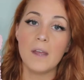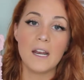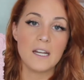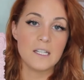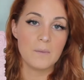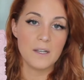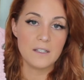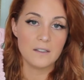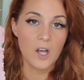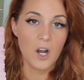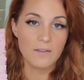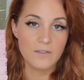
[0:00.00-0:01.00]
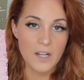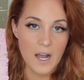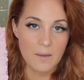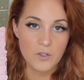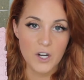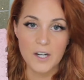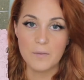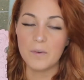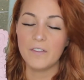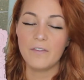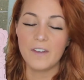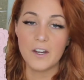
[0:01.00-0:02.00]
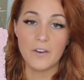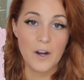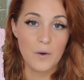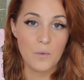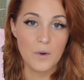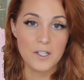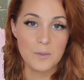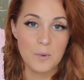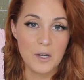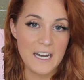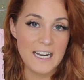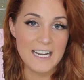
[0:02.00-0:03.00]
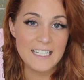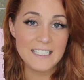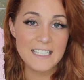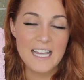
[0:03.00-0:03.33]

and I spent a lot of time trying to figure out what to put in it.